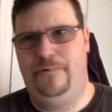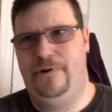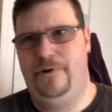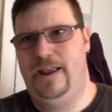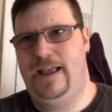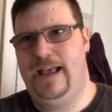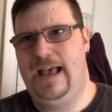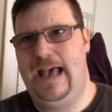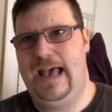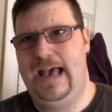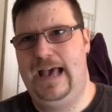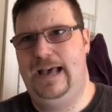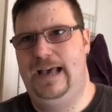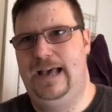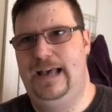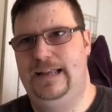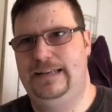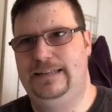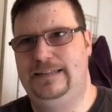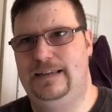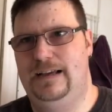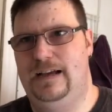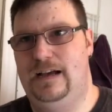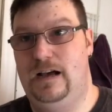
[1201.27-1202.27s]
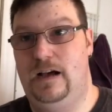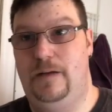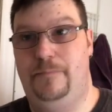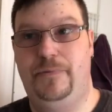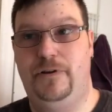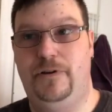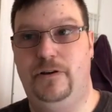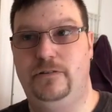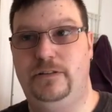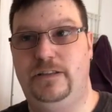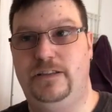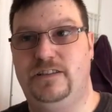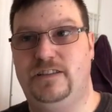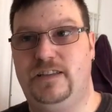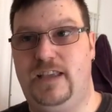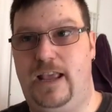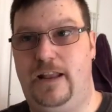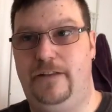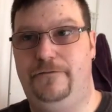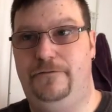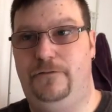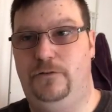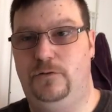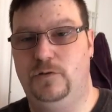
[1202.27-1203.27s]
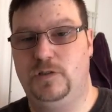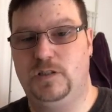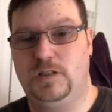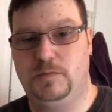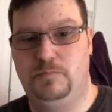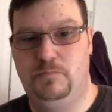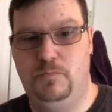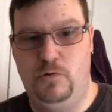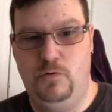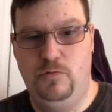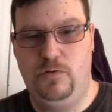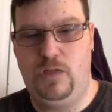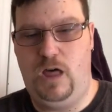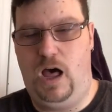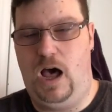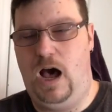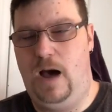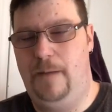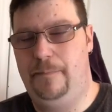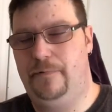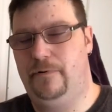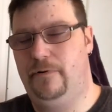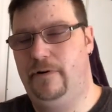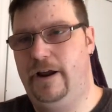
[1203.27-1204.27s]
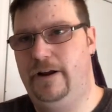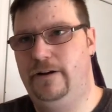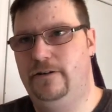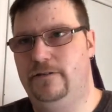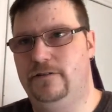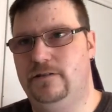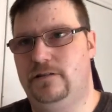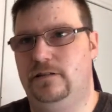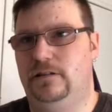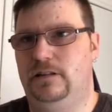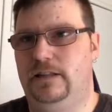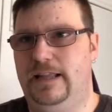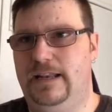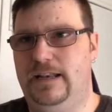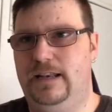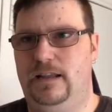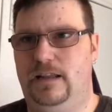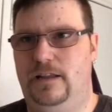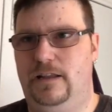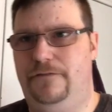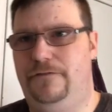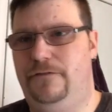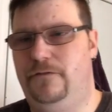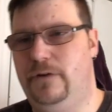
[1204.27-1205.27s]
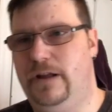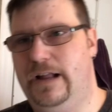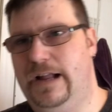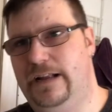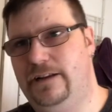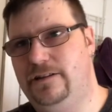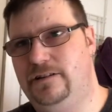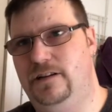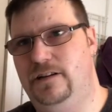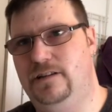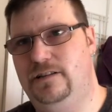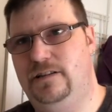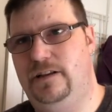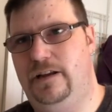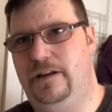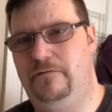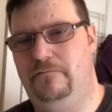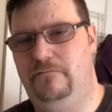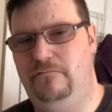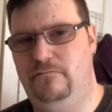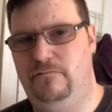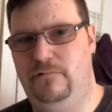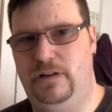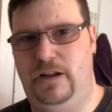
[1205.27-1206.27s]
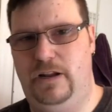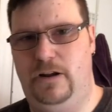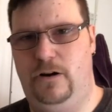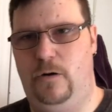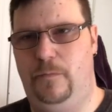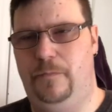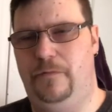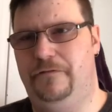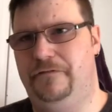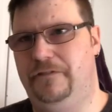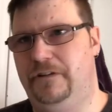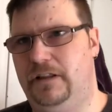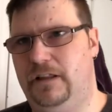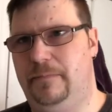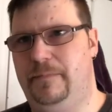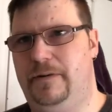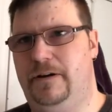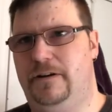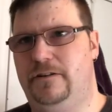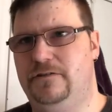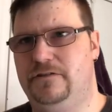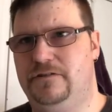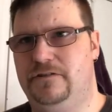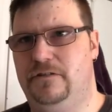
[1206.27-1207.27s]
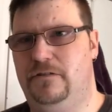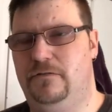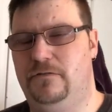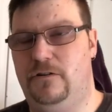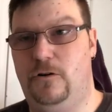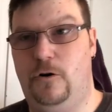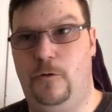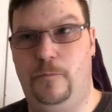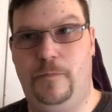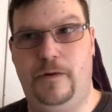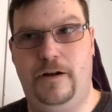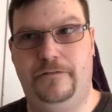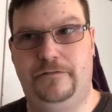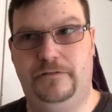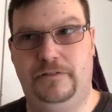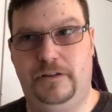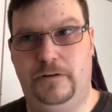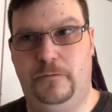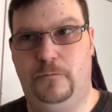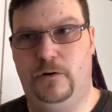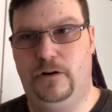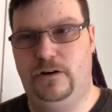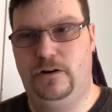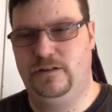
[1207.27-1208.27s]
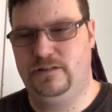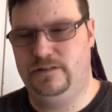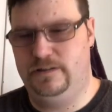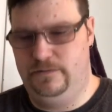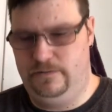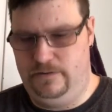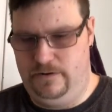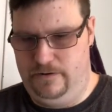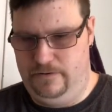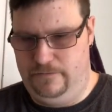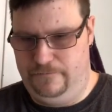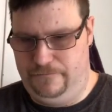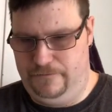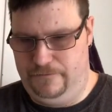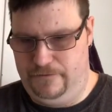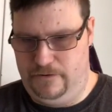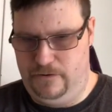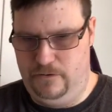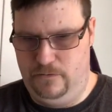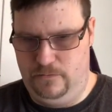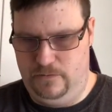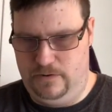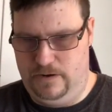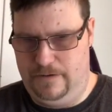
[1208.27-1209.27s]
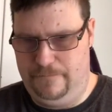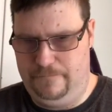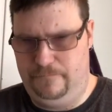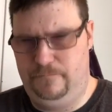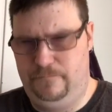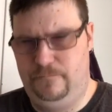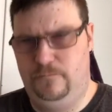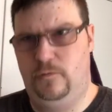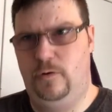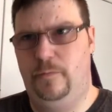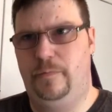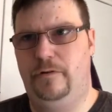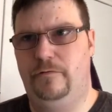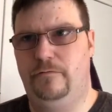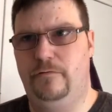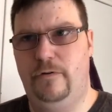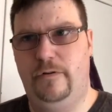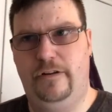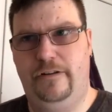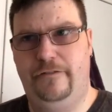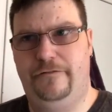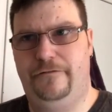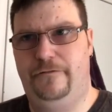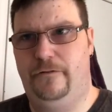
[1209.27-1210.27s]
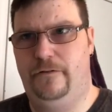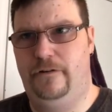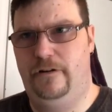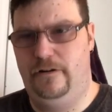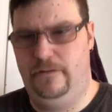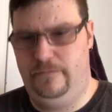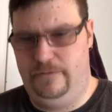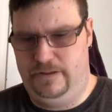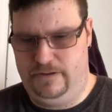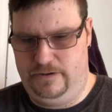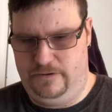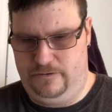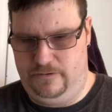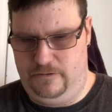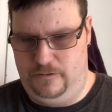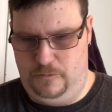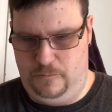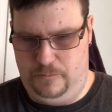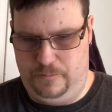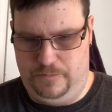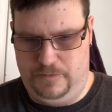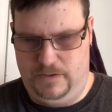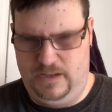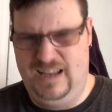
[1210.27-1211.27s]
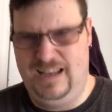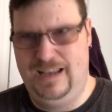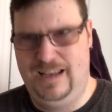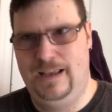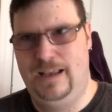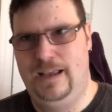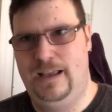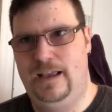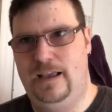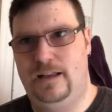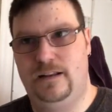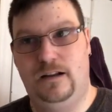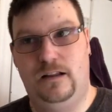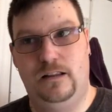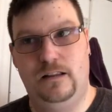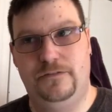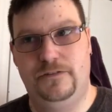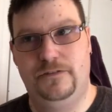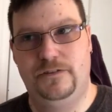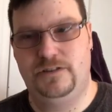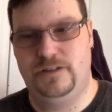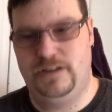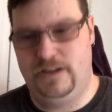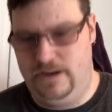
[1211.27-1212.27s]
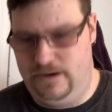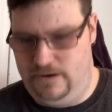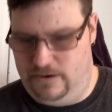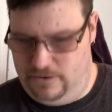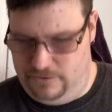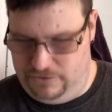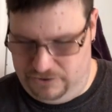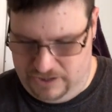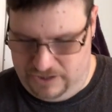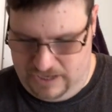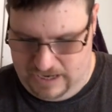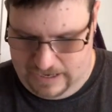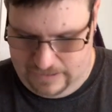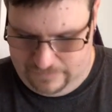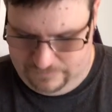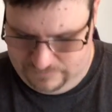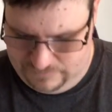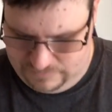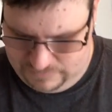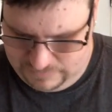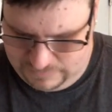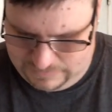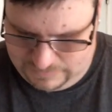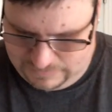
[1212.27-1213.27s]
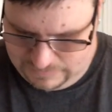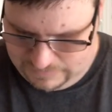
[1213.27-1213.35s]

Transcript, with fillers: We had uh, Purely Skinfull, Smooth Operator. So Linda, if you catch this, I really hope you're feeling better soon and hope everything works out good for you. Um, we'll be rooting for you in the group and all of us in our shaves.